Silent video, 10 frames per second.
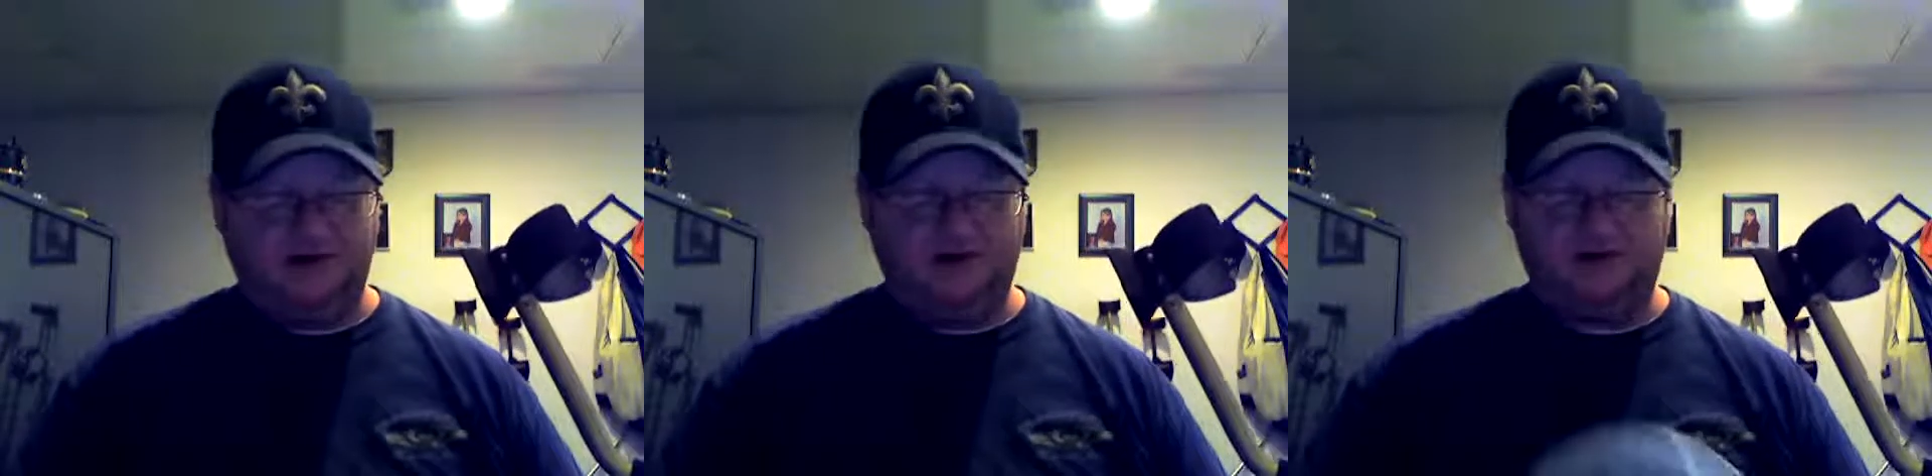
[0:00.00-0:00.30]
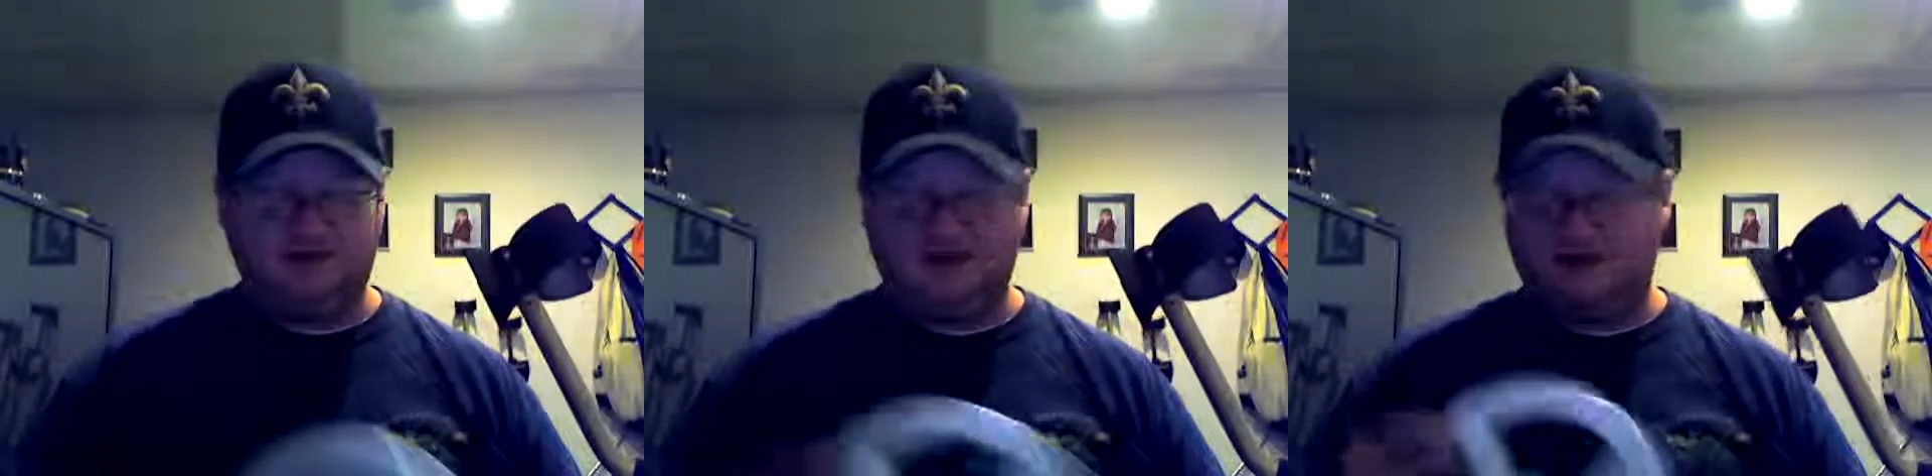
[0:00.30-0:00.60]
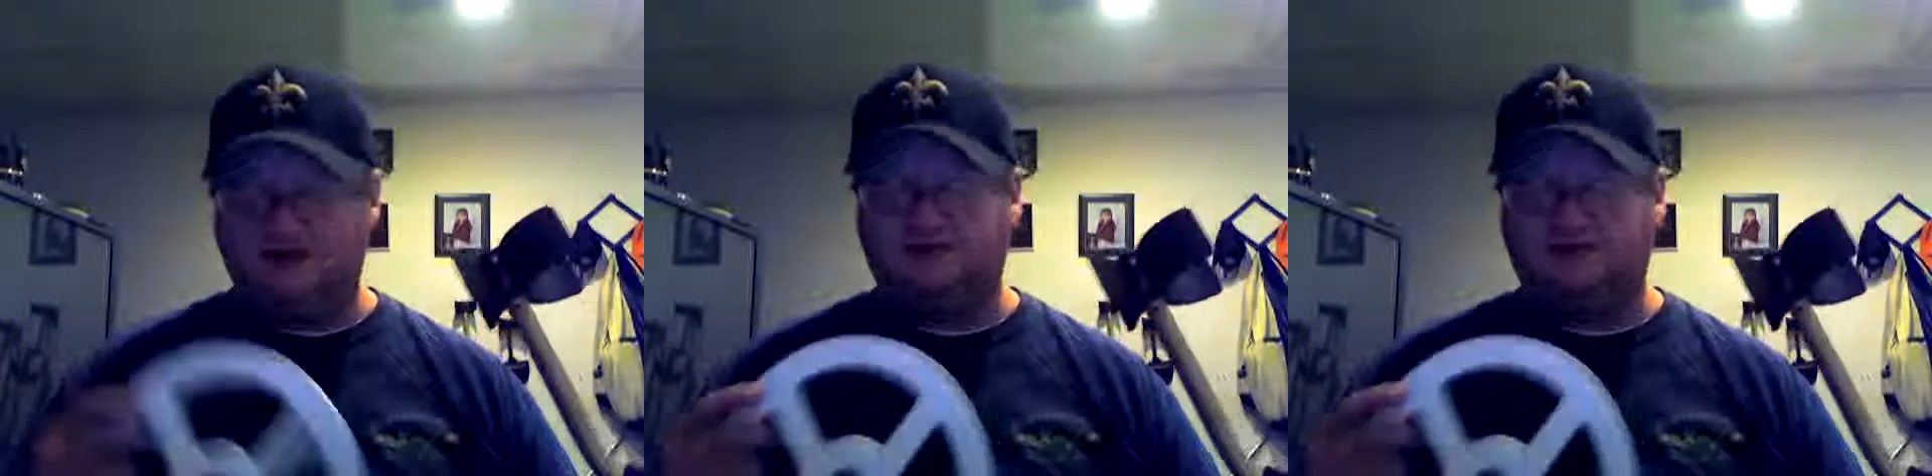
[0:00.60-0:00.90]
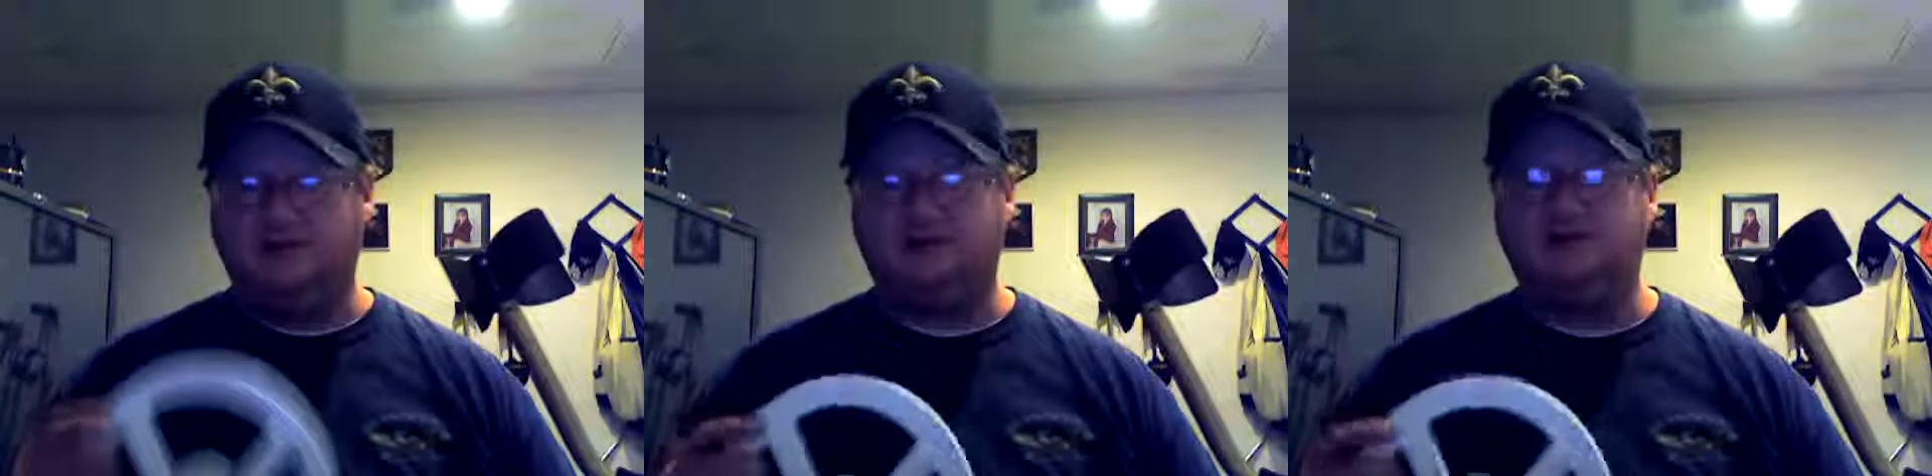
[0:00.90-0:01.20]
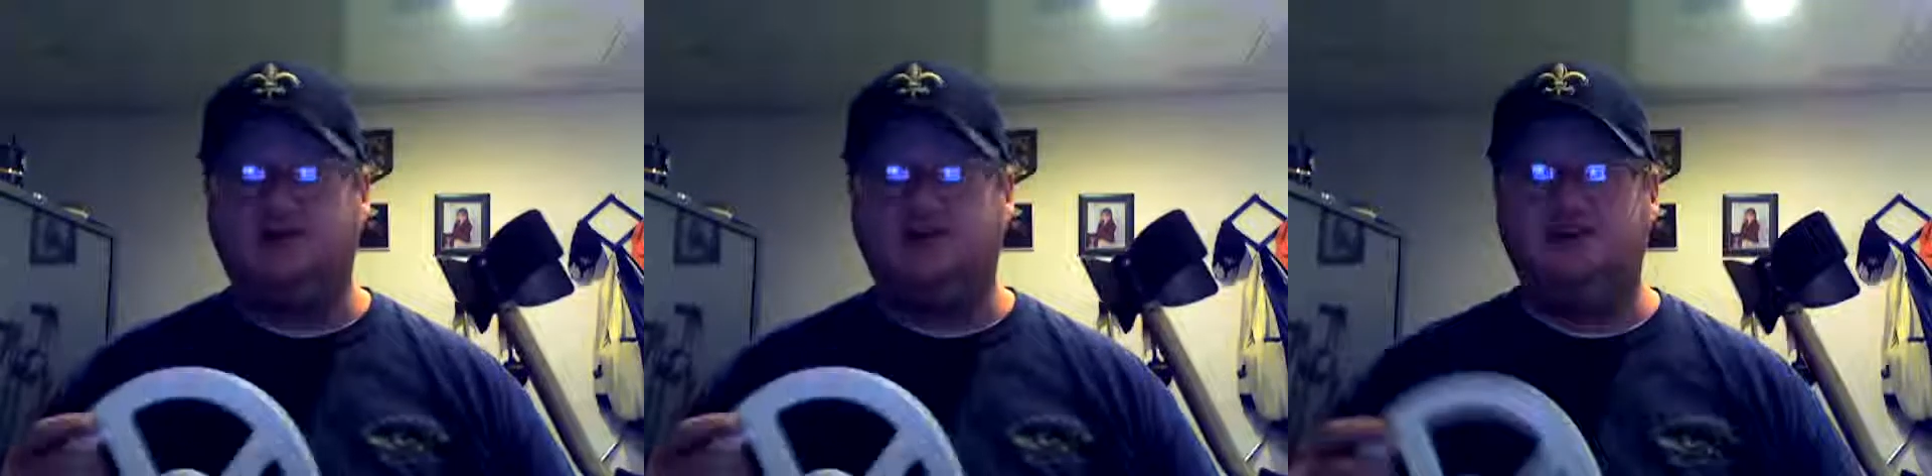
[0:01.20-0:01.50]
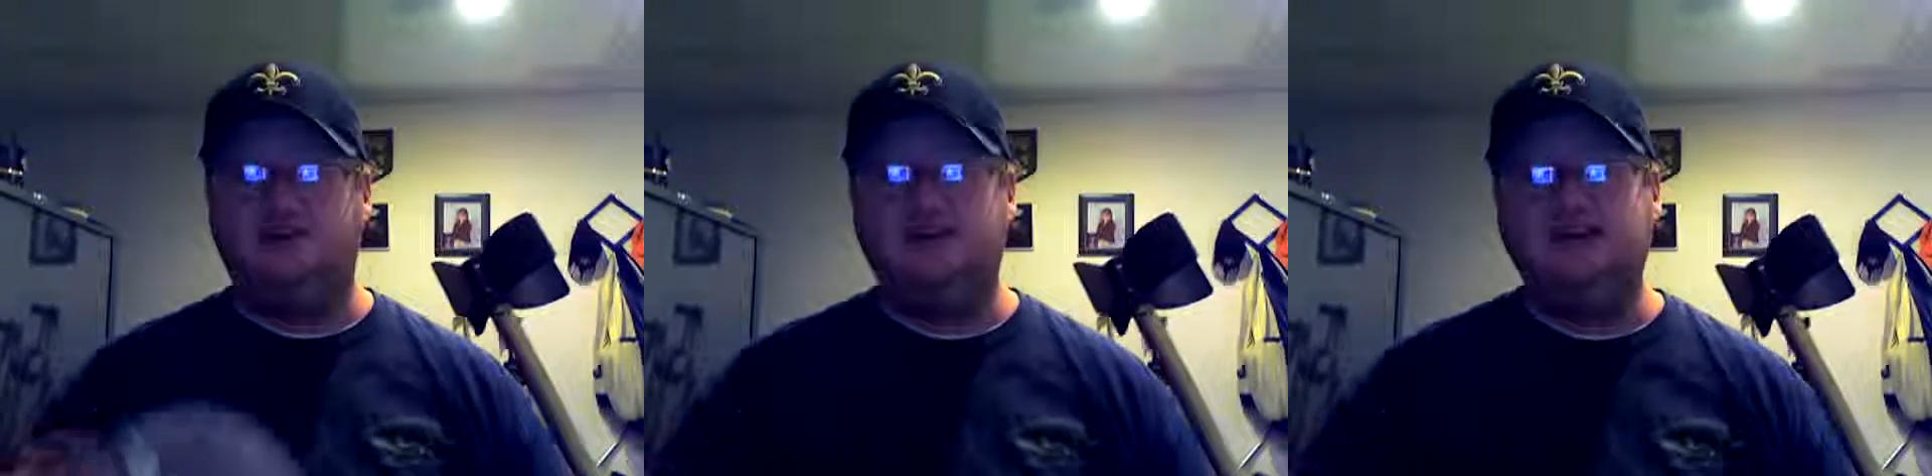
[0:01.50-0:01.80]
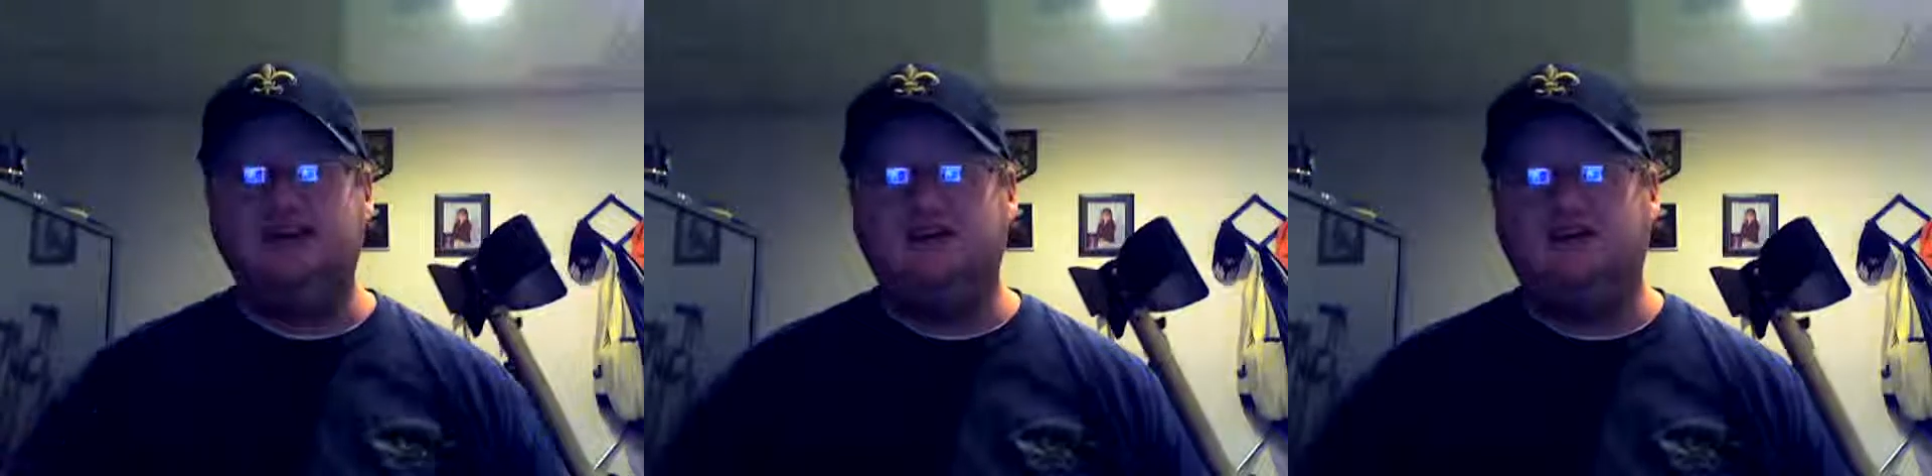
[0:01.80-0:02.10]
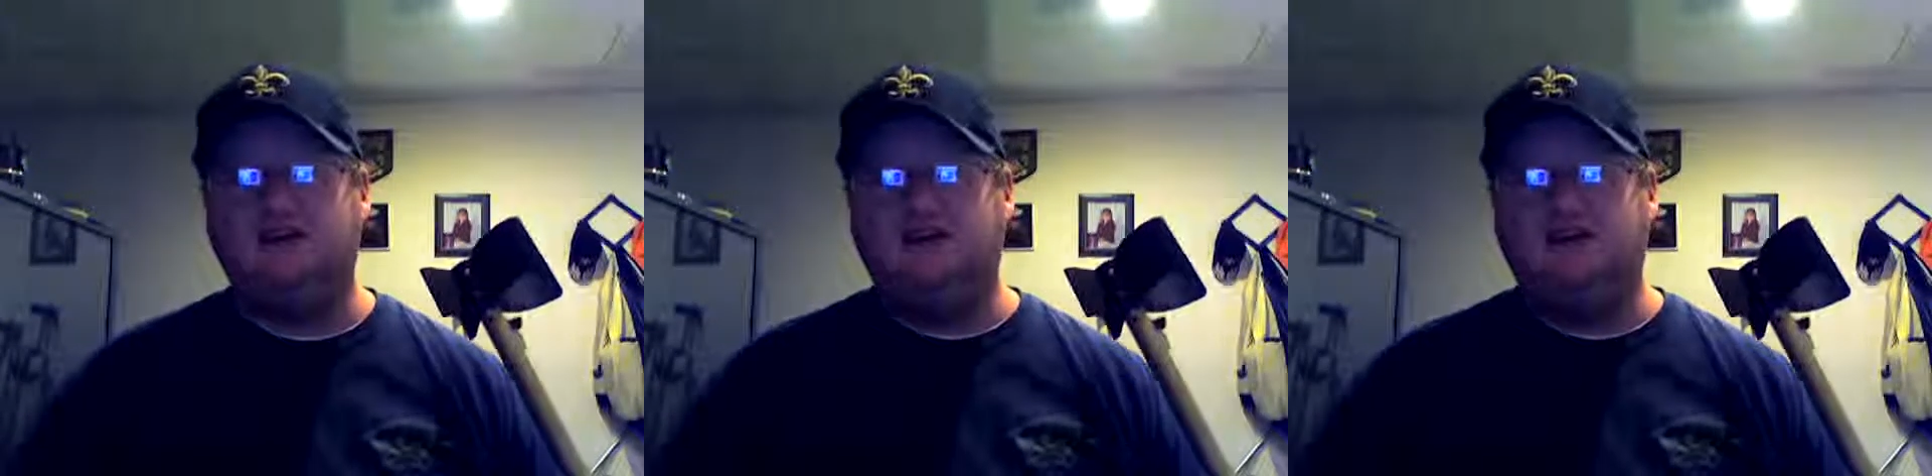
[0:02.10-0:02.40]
I know it's kind of hard for me to show you in here